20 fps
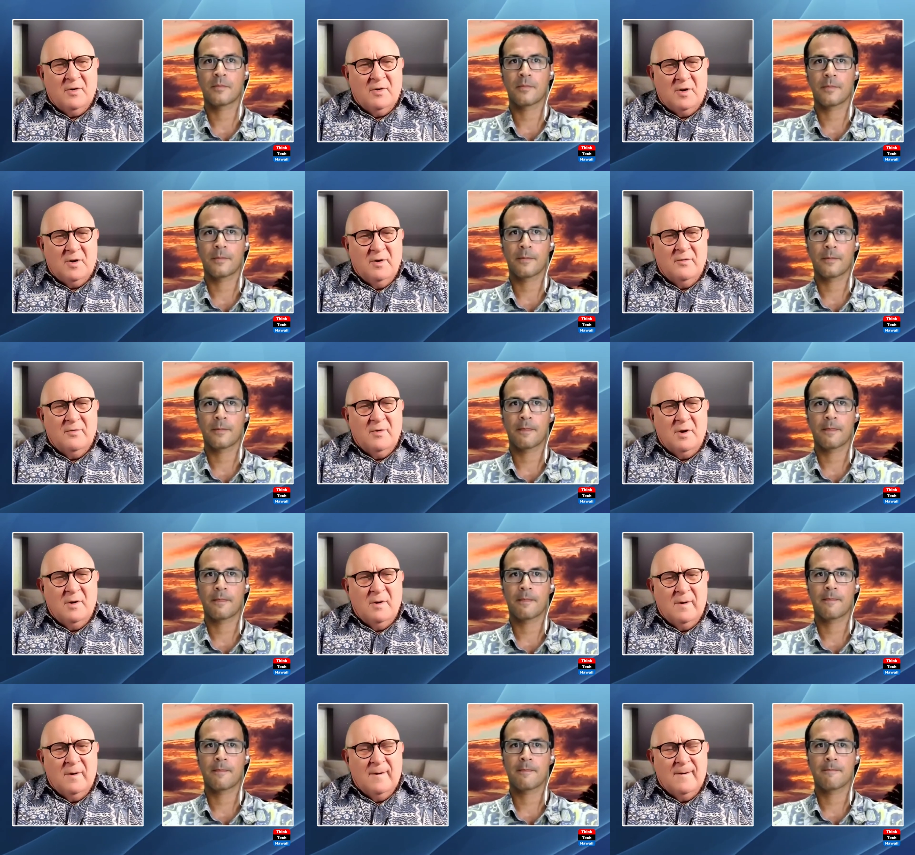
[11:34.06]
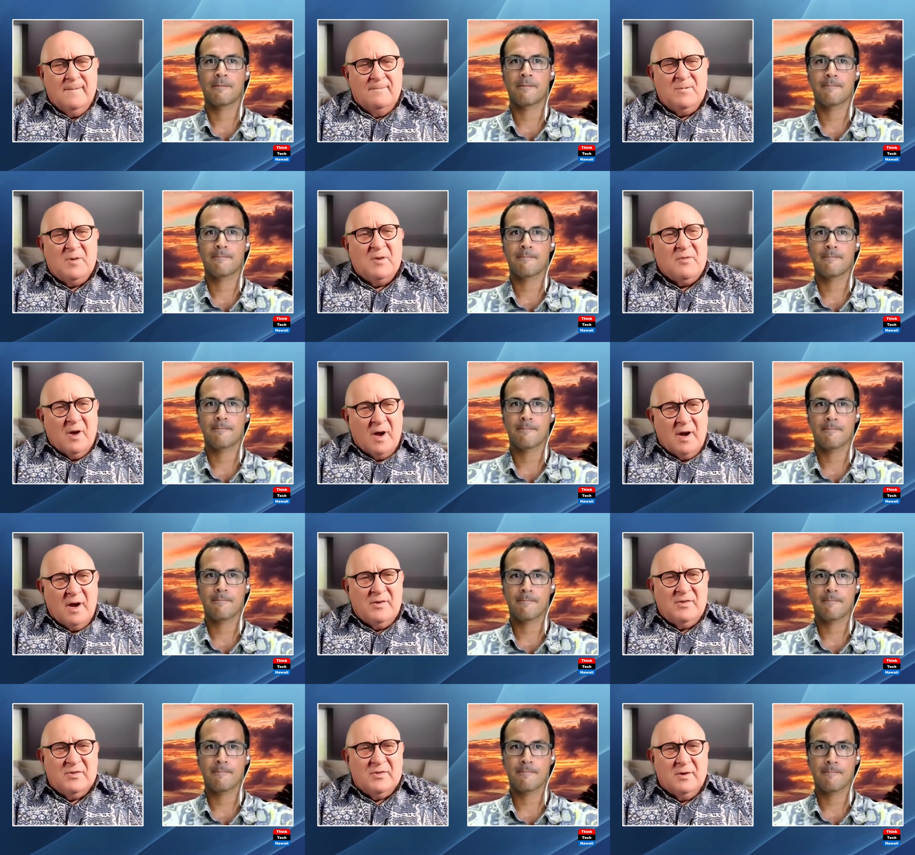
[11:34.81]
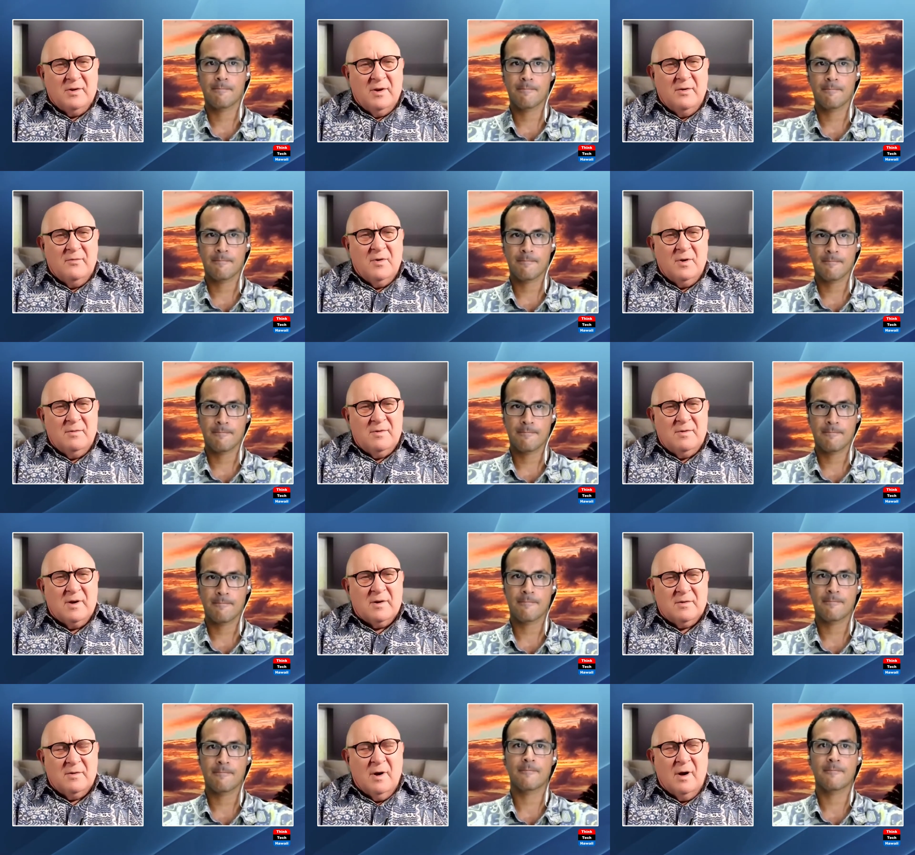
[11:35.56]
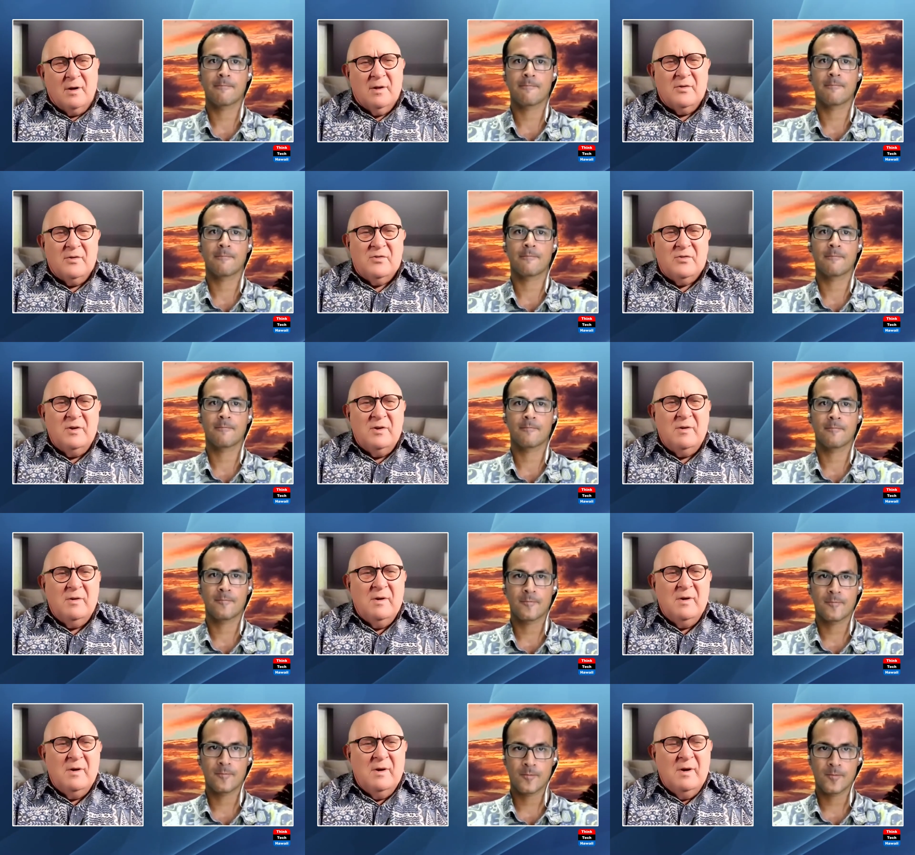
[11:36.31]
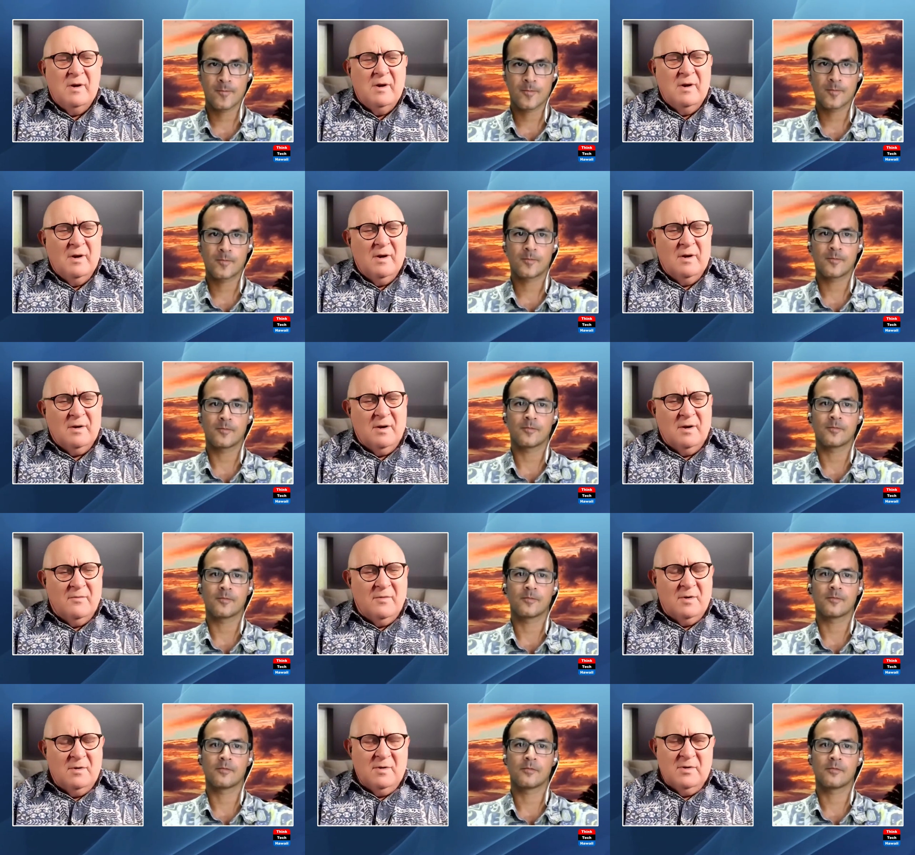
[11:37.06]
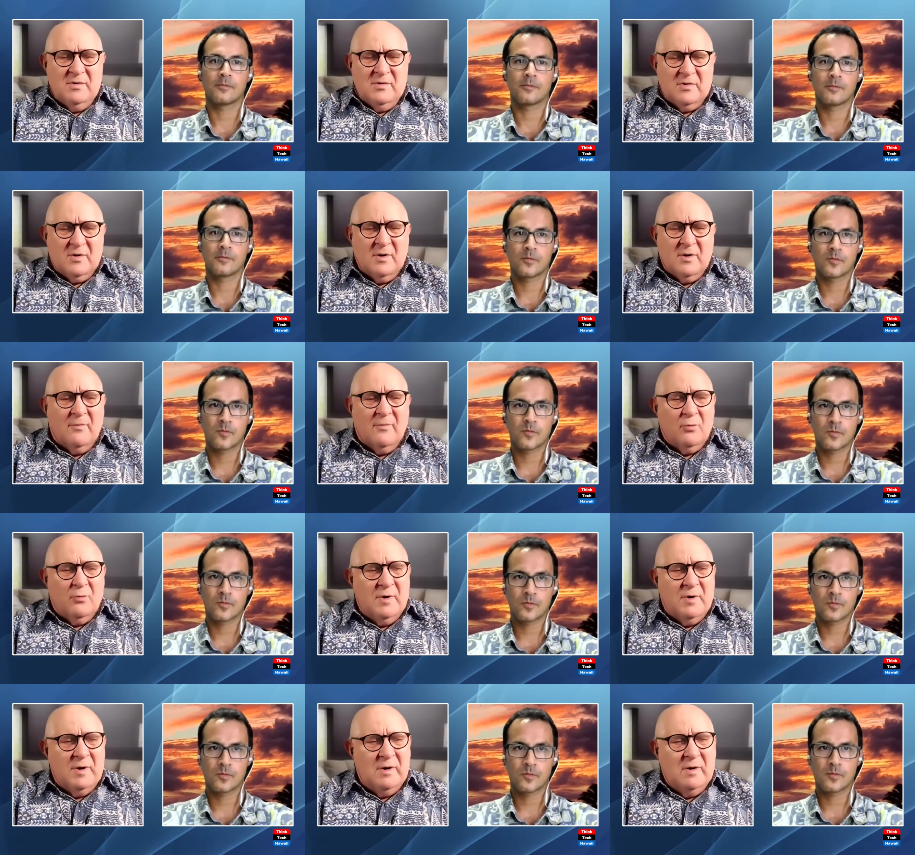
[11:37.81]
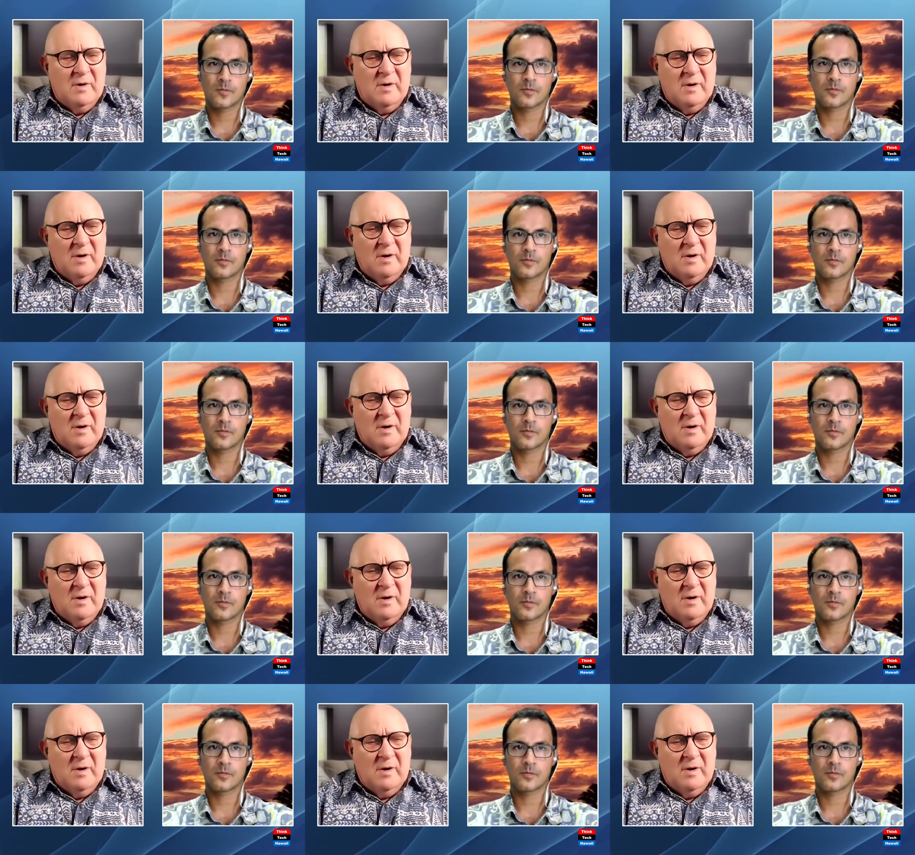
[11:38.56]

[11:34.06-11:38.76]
Speaker 1: a given device, a given technology, a given discovery,